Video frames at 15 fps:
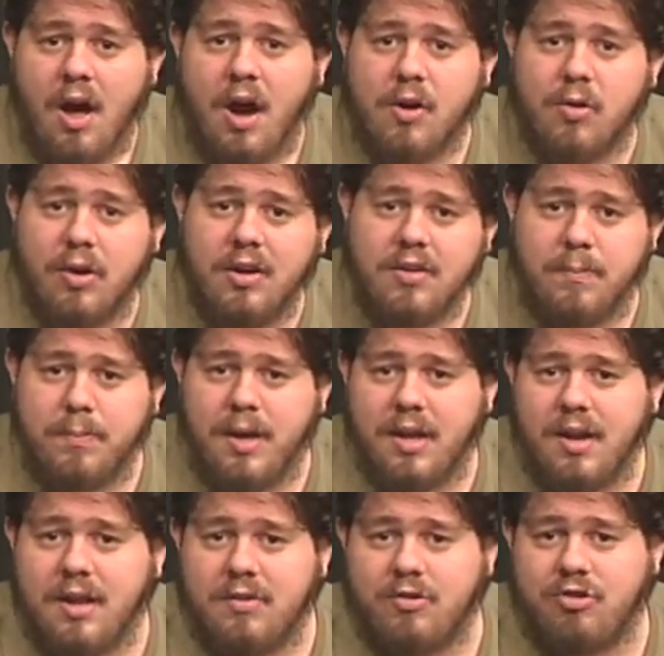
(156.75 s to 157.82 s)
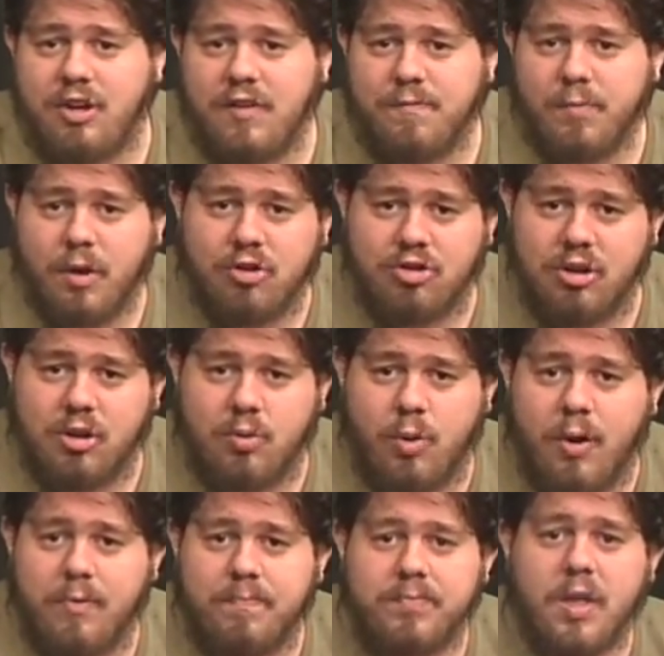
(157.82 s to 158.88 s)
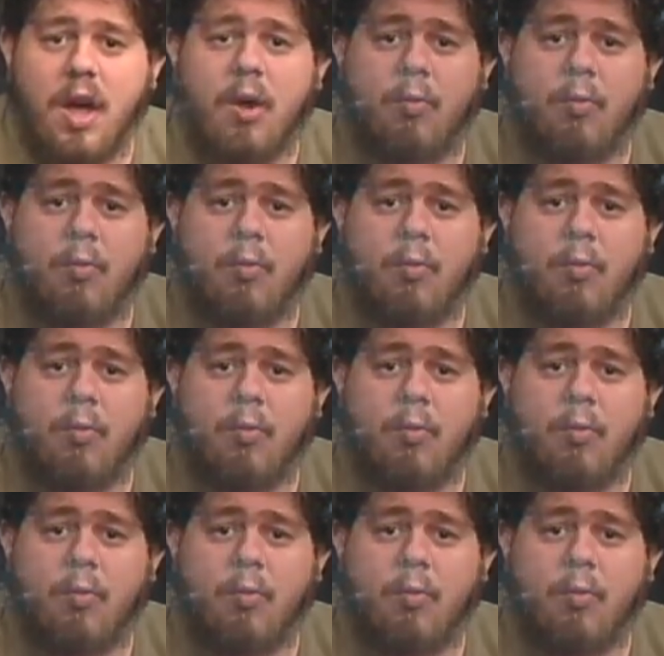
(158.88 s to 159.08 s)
According to BNN's chief merchant, quote,